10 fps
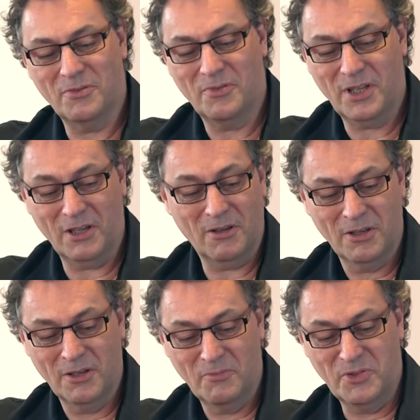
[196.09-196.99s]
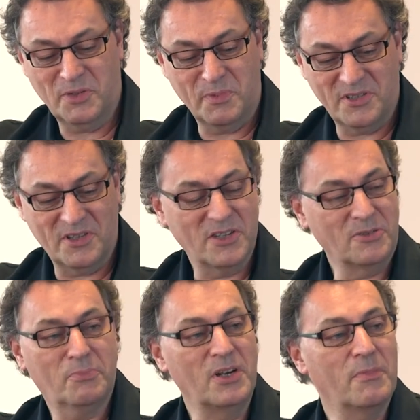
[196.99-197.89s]
the music business has
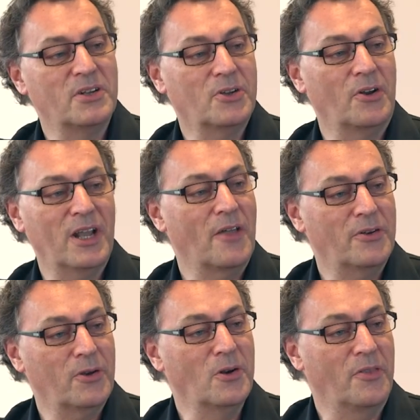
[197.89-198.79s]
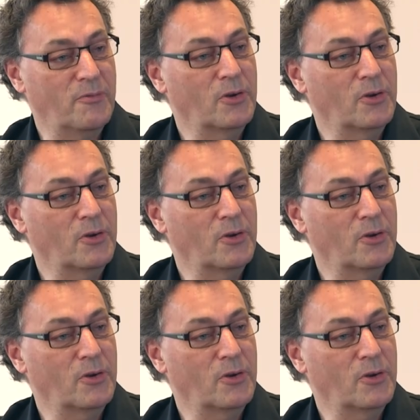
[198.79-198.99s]
pretty much gone down the toilet, the